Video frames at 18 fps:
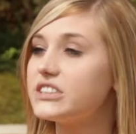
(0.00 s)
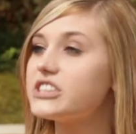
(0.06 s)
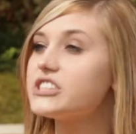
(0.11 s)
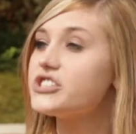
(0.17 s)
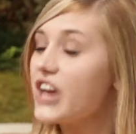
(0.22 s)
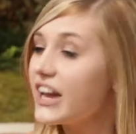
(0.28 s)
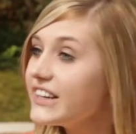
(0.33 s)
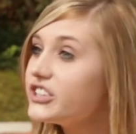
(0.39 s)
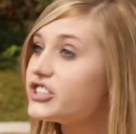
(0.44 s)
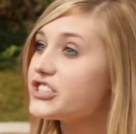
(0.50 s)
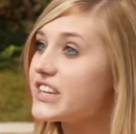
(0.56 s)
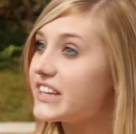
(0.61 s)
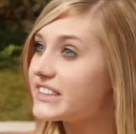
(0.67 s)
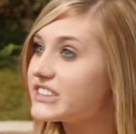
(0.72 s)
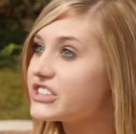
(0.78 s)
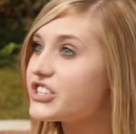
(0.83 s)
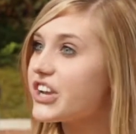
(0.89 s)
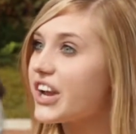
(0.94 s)
change
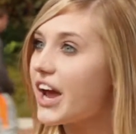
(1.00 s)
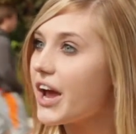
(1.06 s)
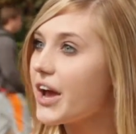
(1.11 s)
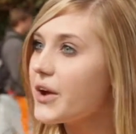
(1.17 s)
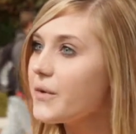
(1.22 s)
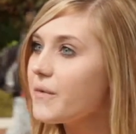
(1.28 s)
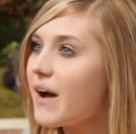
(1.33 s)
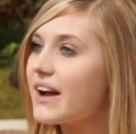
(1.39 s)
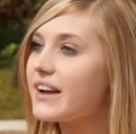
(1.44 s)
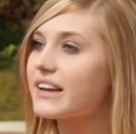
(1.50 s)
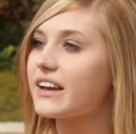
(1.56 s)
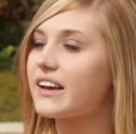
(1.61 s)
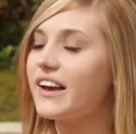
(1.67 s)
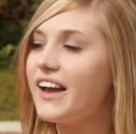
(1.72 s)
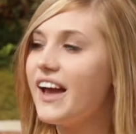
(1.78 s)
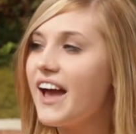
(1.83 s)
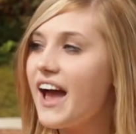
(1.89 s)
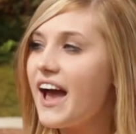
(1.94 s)
this, you know, like,
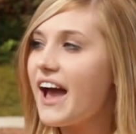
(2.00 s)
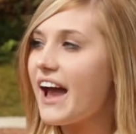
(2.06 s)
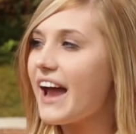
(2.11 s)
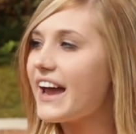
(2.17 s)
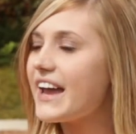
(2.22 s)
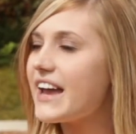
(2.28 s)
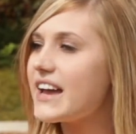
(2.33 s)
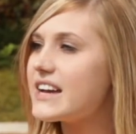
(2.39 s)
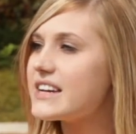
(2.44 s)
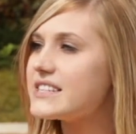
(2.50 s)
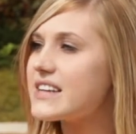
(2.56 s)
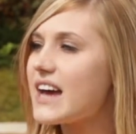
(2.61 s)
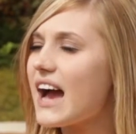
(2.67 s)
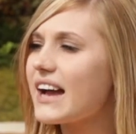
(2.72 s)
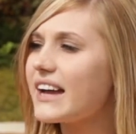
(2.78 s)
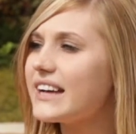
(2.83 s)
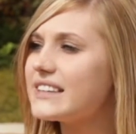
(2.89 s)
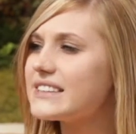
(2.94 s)
and
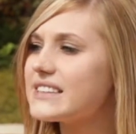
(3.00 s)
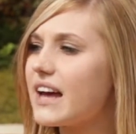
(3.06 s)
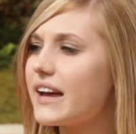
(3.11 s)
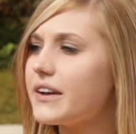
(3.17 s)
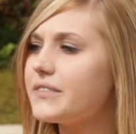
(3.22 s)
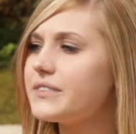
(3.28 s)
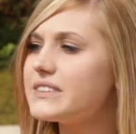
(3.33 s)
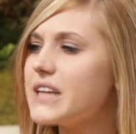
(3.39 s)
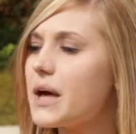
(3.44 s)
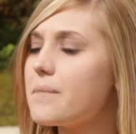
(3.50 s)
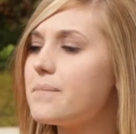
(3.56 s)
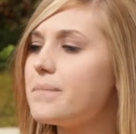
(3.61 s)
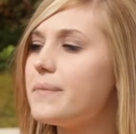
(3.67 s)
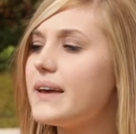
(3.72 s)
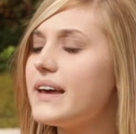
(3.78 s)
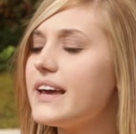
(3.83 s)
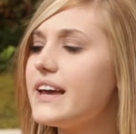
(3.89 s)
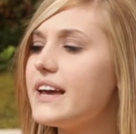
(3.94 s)
I guess like it was a
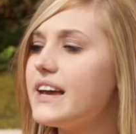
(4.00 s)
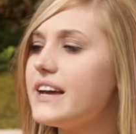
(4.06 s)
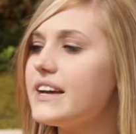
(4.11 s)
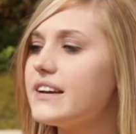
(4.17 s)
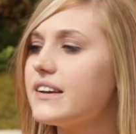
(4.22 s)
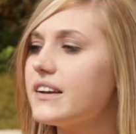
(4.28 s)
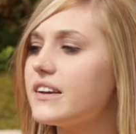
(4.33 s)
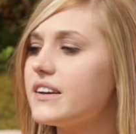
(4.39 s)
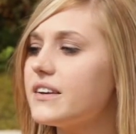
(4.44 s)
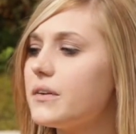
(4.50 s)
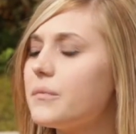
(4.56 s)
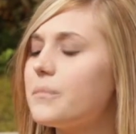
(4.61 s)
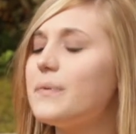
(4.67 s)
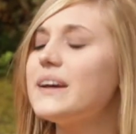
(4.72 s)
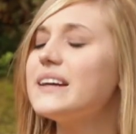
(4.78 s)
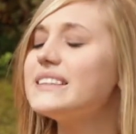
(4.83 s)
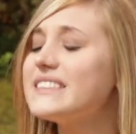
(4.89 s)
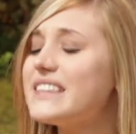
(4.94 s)

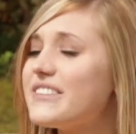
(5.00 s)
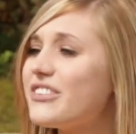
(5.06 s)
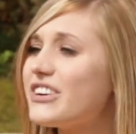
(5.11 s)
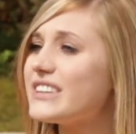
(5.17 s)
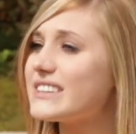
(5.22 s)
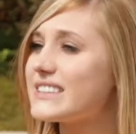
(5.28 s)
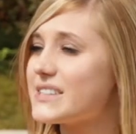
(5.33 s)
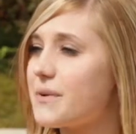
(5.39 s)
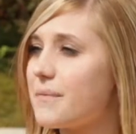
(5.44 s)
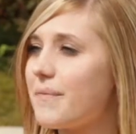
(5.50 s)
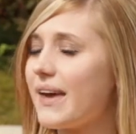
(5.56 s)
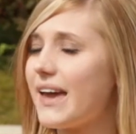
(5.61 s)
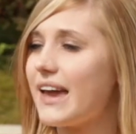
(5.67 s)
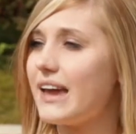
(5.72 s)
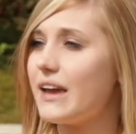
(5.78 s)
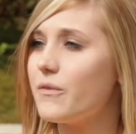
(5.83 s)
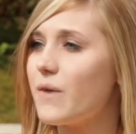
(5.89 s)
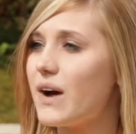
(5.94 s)
big difference to
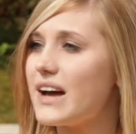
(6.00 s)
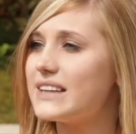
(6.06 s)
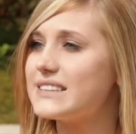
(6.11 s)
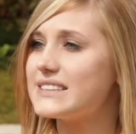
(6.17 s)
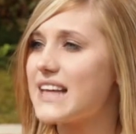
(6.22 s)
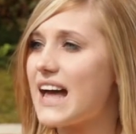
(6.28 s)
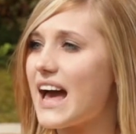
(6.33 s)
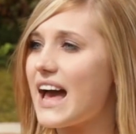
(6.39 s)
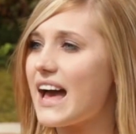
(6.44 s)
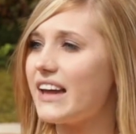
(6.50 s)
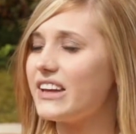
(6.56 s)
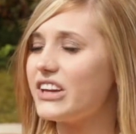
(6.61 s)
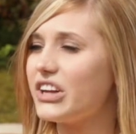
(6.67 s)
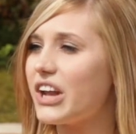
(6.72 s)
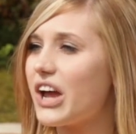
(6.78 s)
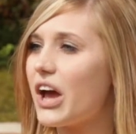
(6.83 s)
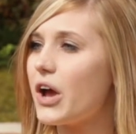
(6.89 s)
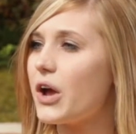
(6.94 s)
me was that,
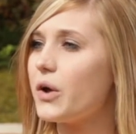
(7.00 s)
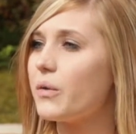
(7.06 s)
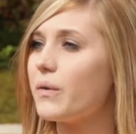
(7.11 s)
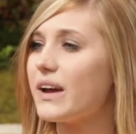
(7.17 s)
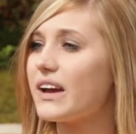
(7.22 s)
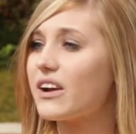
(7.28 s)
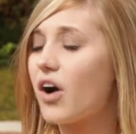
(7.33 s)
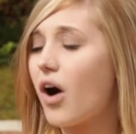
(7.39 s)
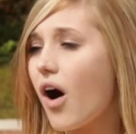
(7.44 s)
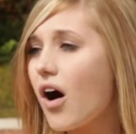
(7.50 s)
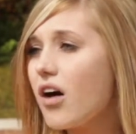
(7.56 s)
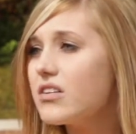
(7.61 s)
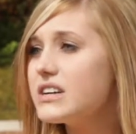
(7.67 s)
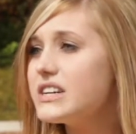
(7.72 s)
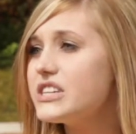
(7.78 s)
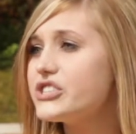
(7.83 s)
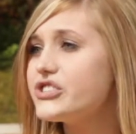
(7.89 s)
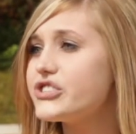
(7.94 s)
you know, in
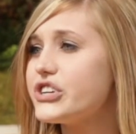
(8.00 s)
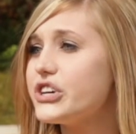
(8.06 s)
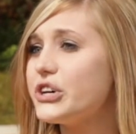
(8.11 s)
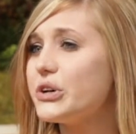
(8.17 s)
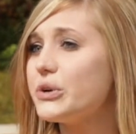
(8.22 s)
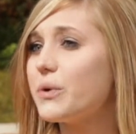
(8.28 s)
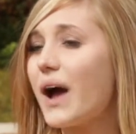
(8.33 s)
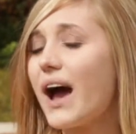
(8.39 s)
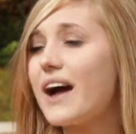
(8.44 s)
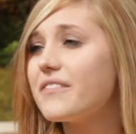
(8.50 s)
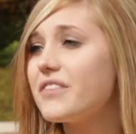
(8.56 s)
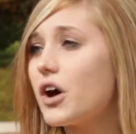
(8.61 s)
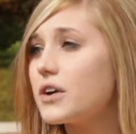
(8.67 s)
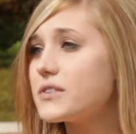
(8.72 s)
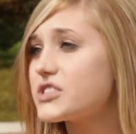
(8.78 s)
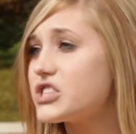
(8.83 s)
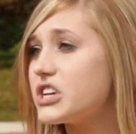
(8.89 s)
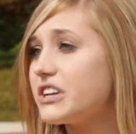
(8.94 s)
college you have the
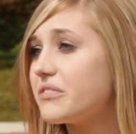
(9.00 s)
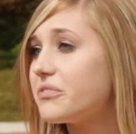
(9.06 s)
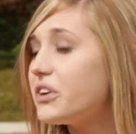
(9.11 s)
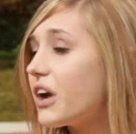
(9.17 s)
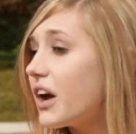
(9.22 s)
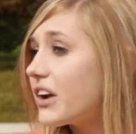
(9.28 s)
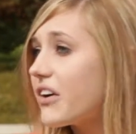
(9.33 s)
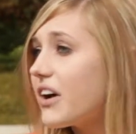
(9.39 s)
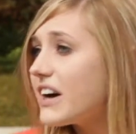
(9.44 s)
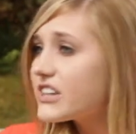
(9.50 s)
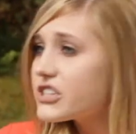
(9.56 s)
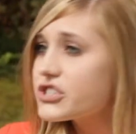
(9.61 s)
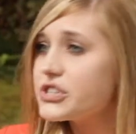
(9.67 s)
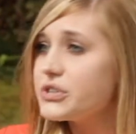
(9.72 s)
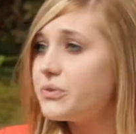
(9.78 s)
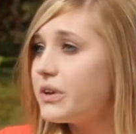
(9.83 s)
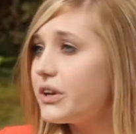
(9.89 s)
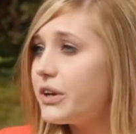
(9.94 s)
option, if you go to
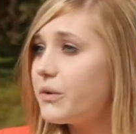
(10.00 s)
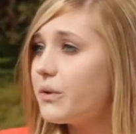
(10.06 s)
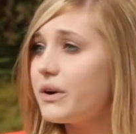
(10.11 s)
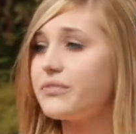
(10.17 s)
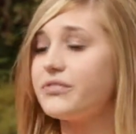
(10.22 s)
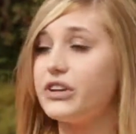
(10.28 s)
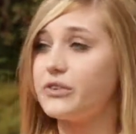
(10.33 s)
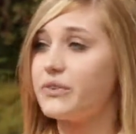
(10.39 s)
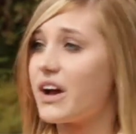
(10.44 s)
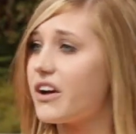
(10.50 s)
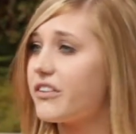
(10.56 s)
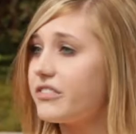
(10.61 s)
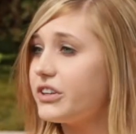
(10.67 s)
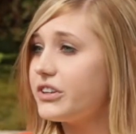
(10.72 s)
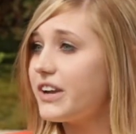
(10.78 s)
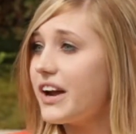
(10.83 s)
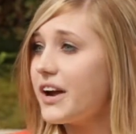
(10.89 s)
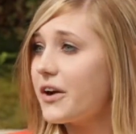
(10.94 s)
class you do, if you don't,
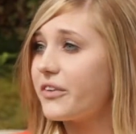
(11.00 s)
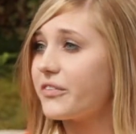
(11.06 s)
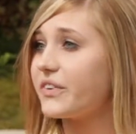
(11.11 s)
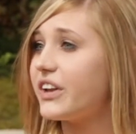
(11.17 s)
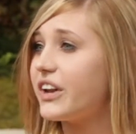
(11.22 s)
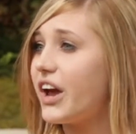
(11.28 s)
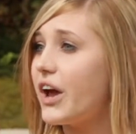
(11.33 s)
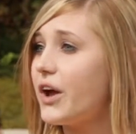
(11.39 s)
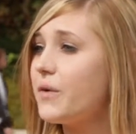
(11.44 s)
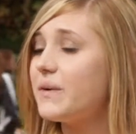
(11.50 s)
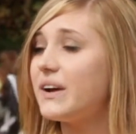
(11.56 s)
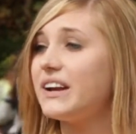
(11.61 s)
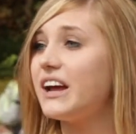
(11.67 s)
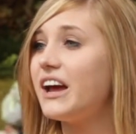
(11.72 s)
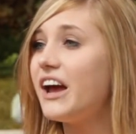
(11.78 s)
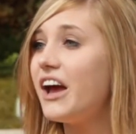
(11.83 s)
you don't, you know, and